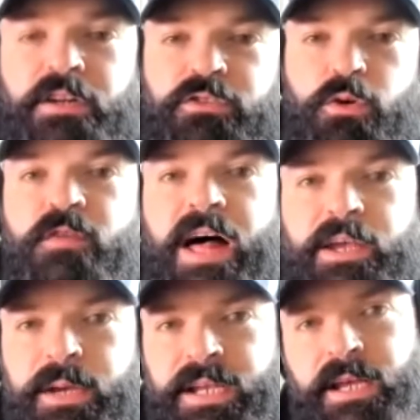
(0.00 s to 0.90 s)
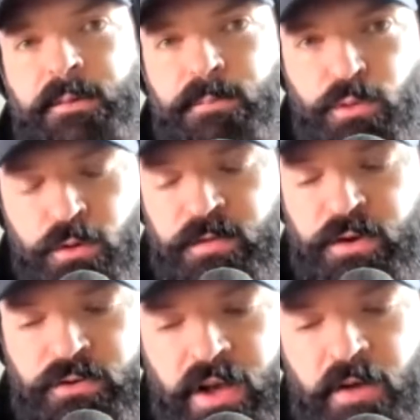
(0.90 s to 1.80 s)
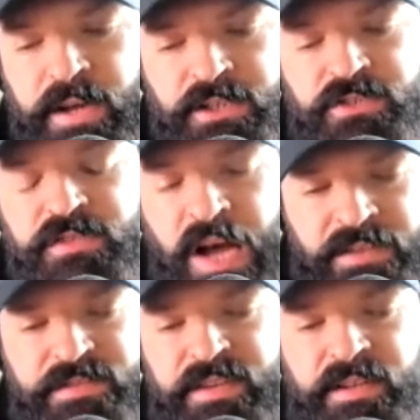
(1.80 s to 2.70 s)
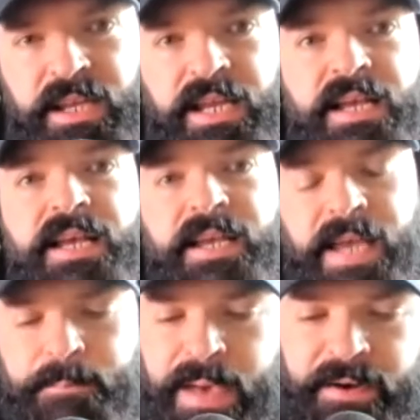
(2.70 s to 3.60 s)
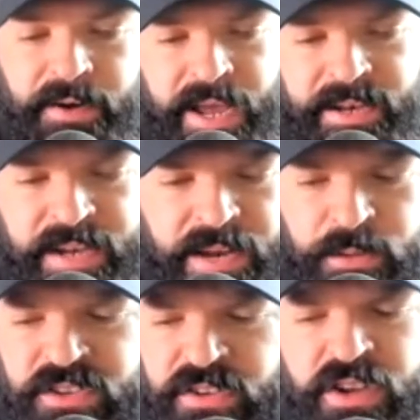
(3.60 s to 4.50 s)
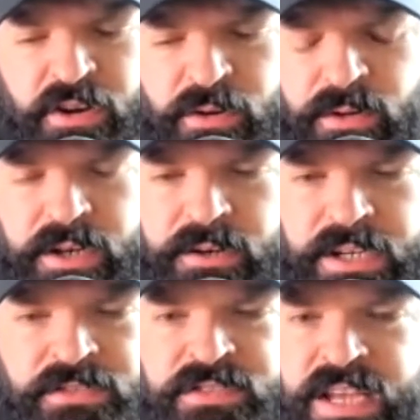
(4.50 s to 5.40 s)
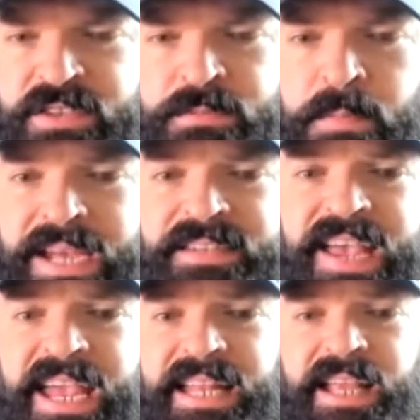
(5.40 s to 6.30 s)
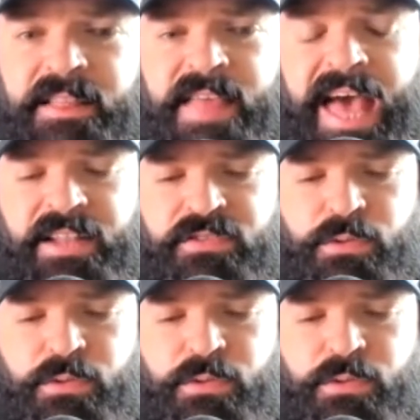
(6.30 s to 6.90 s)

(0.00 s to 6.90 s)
to evaluate and improve yourself and just constantly get better and and we touched on earlier is is maintaining that